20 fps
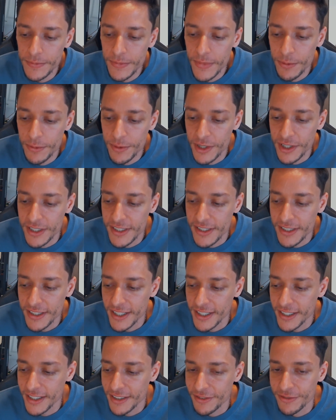where it's
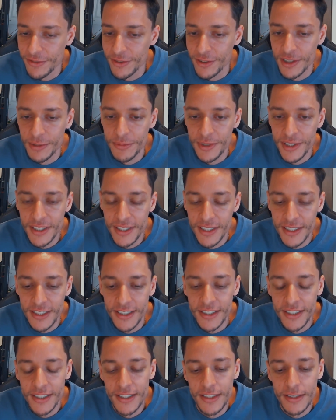like a formula.
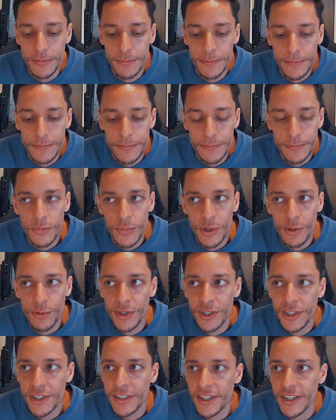But
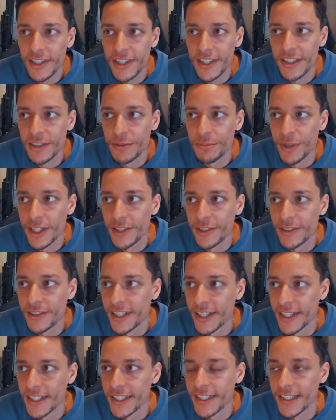we're talking about
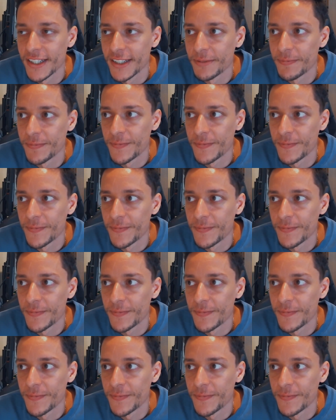like